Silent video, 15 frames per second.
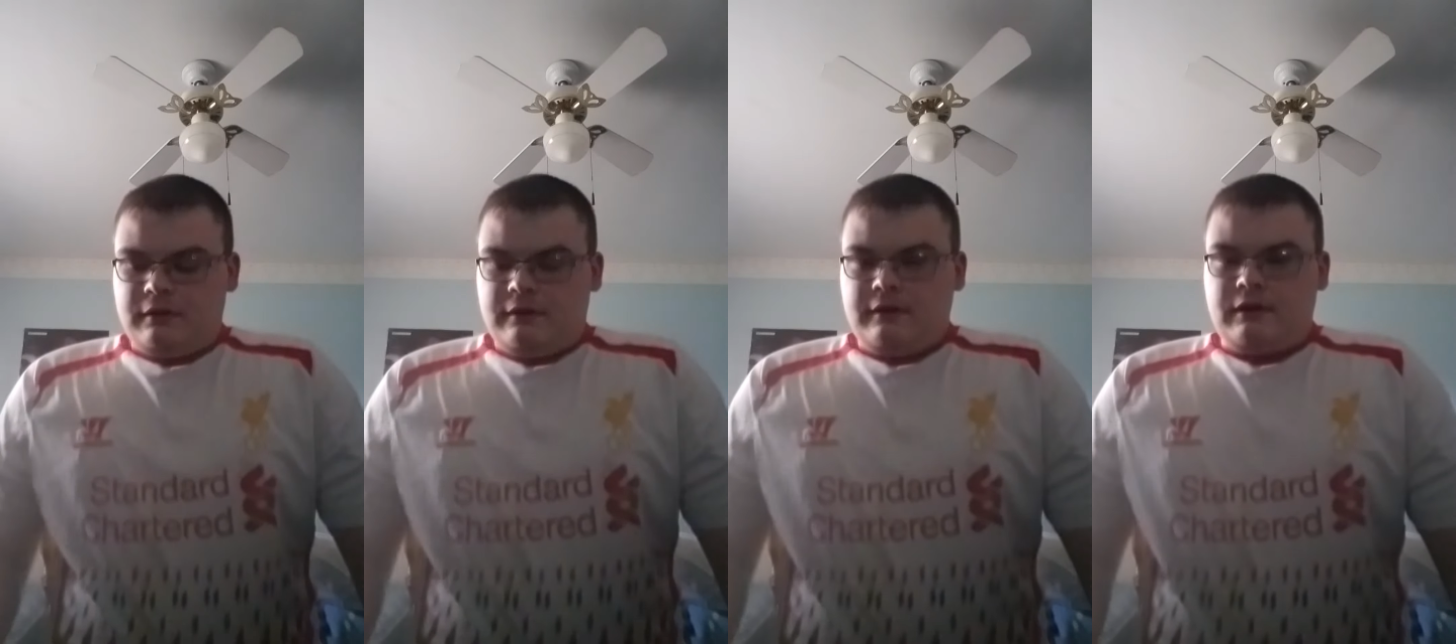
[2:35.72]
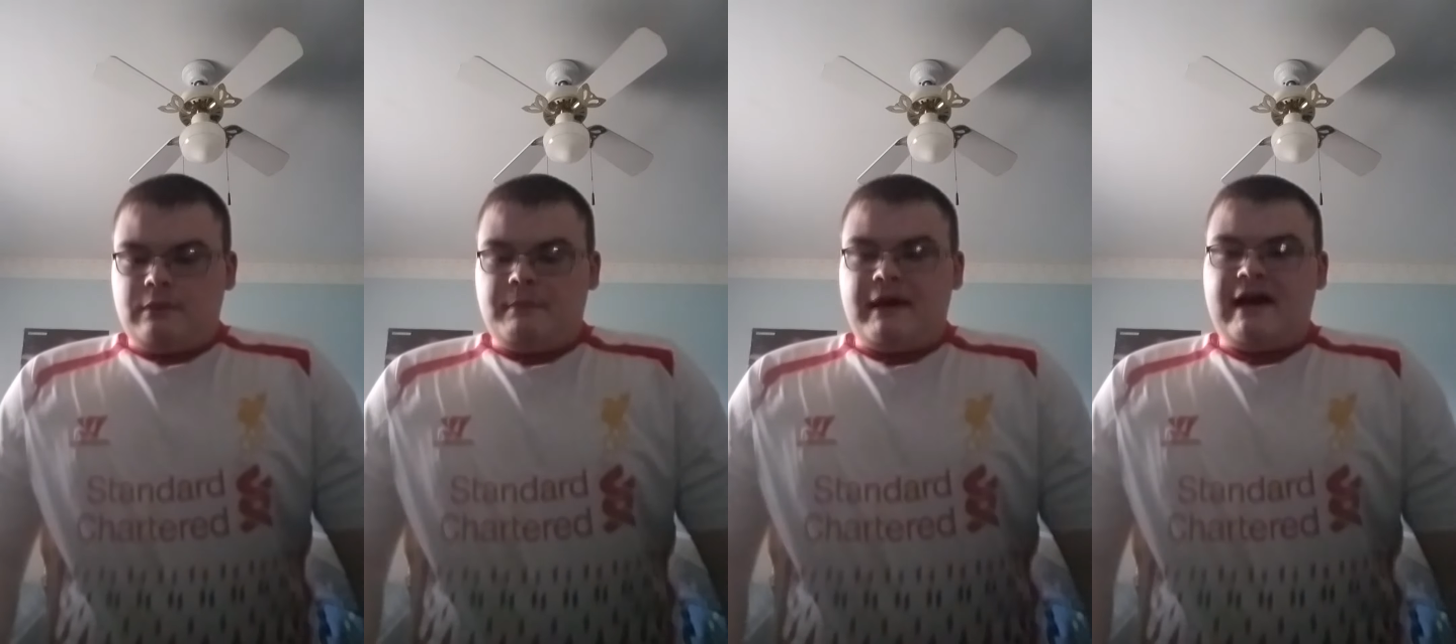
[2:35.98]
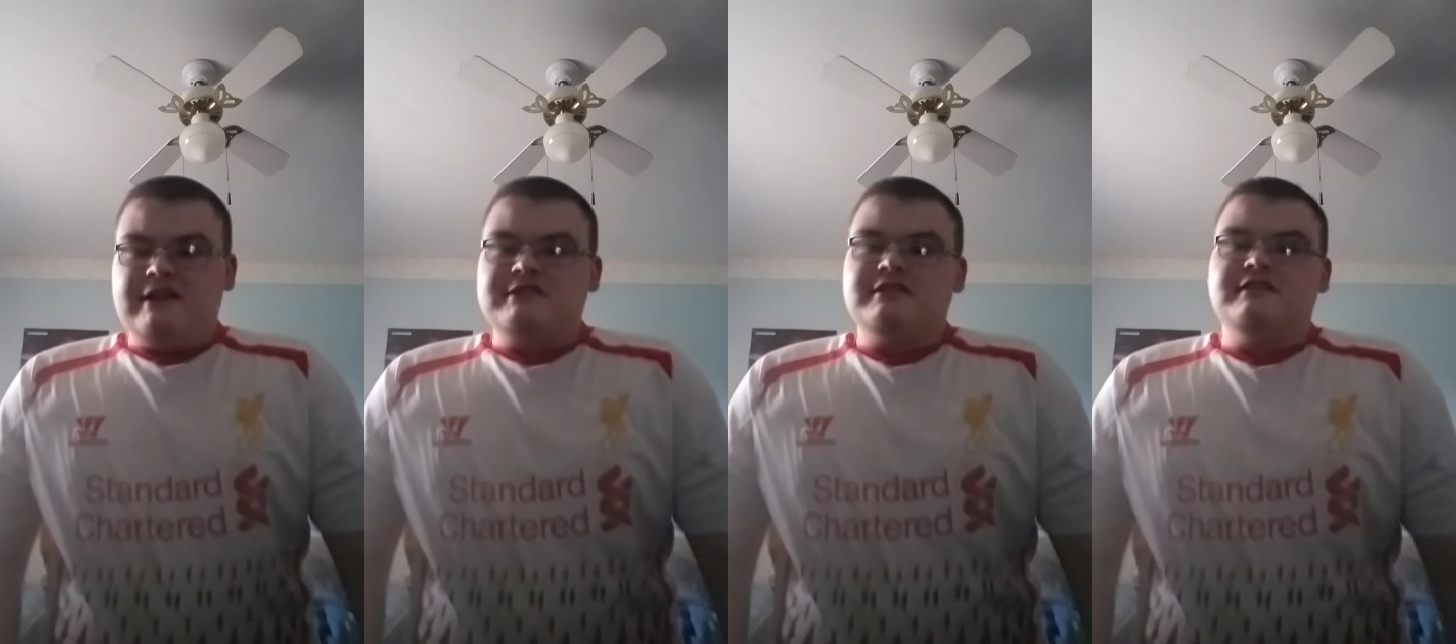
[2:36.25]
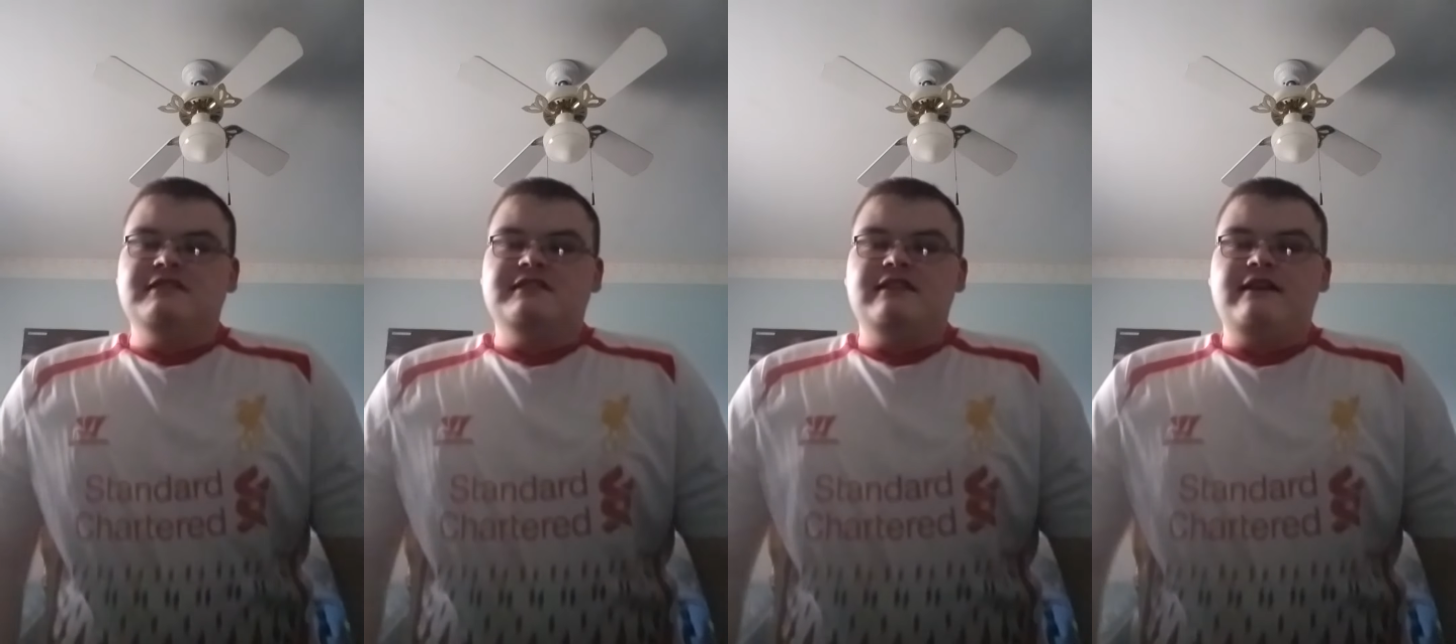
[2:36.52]
the
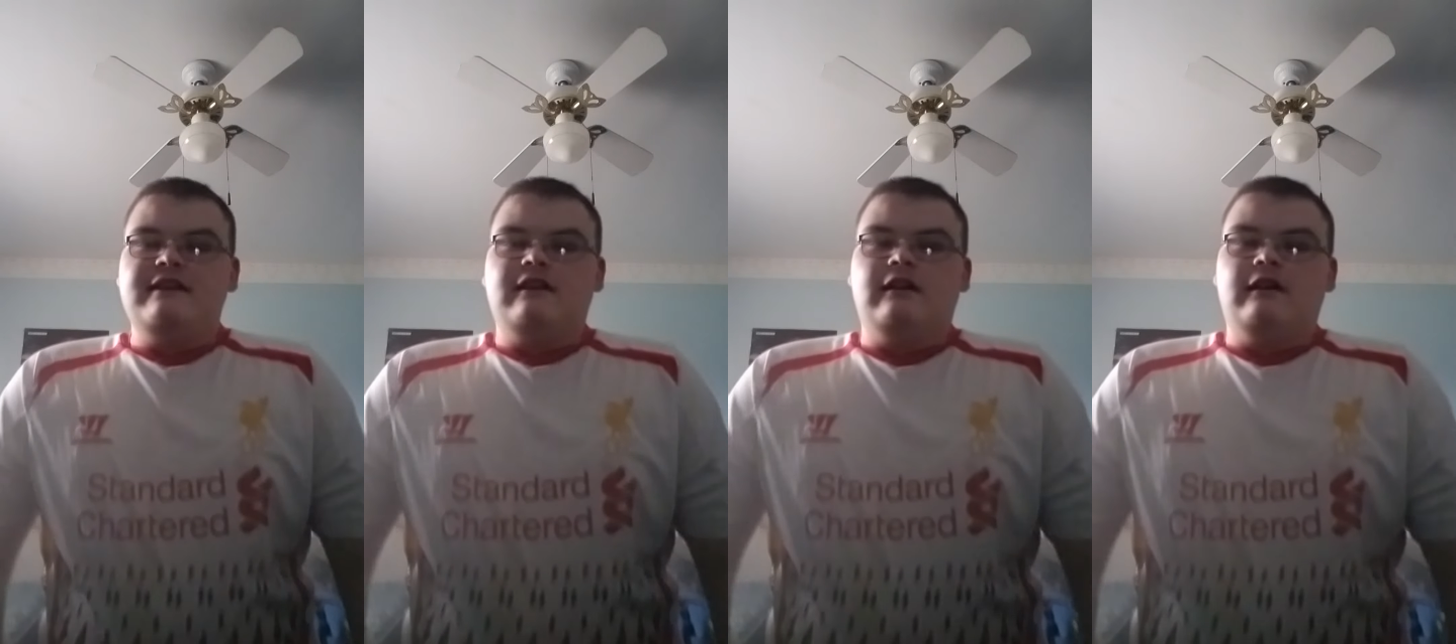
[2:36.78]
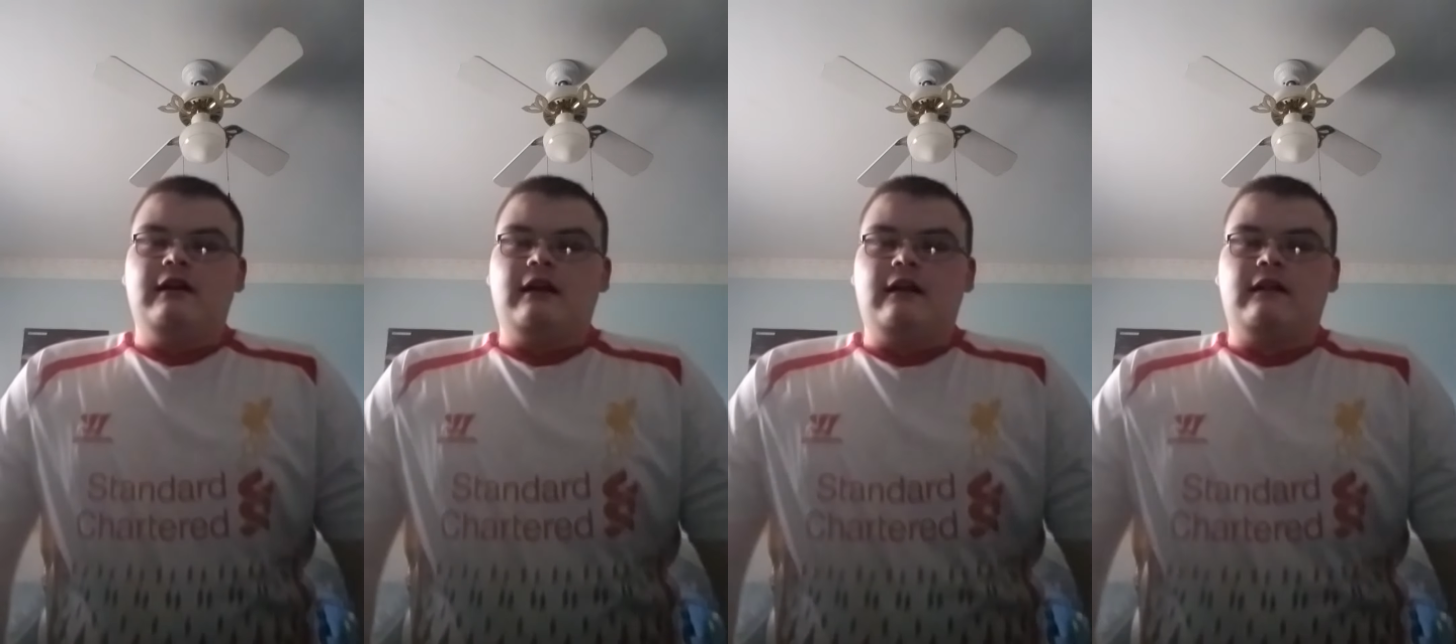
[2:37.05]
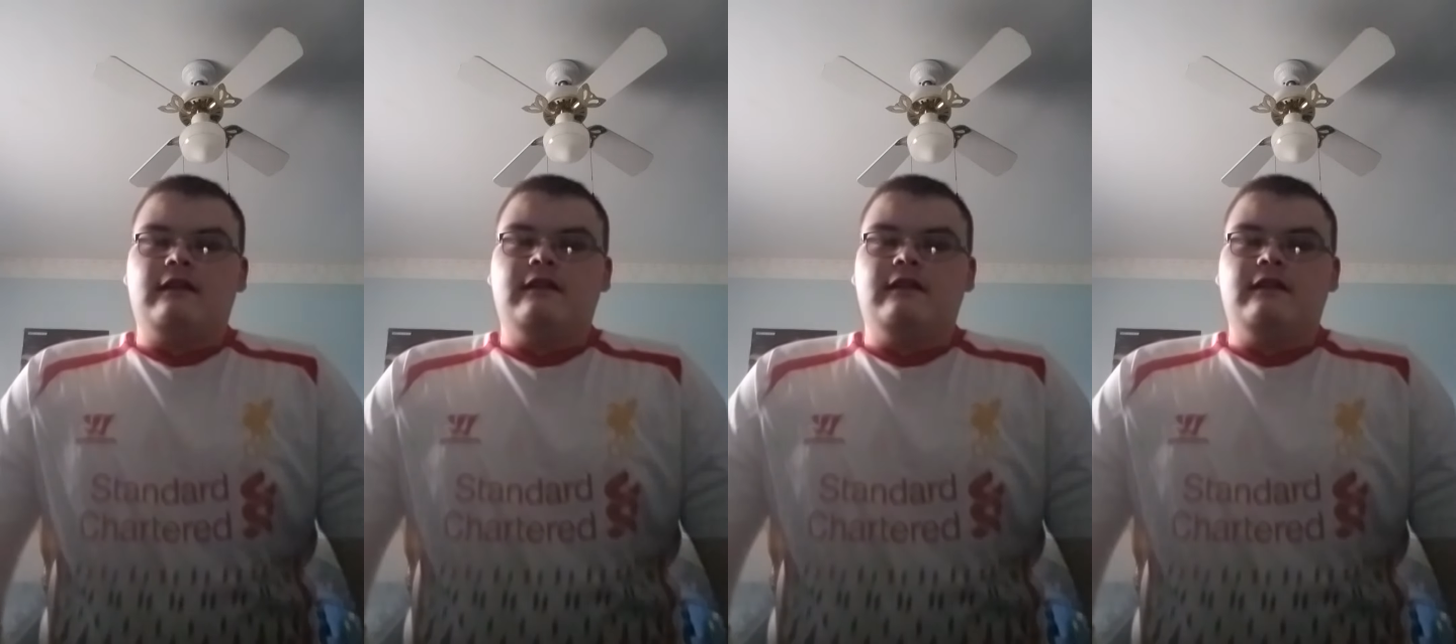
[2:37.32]
passion's there.